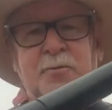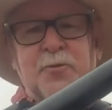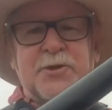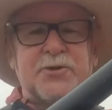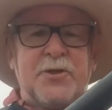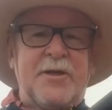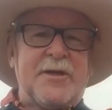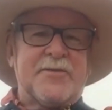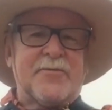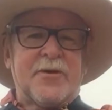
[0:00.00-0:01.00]
which
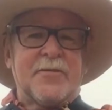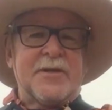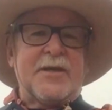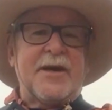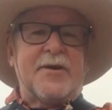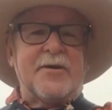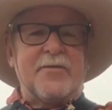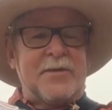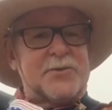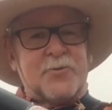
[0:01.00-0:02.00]
leads from the town
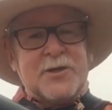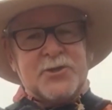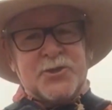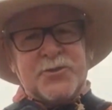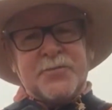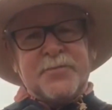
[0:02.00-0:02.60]
of Ipswich,